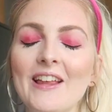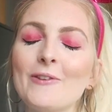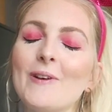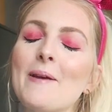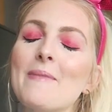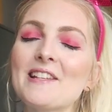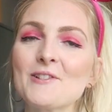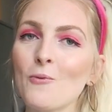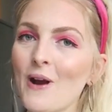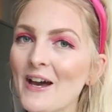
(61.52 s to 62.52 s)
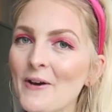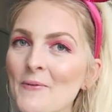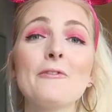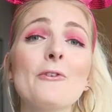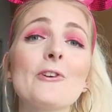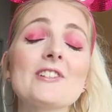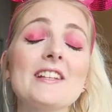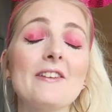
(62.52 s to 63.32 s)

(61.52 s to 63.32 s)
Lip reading: can do them as well. And of course,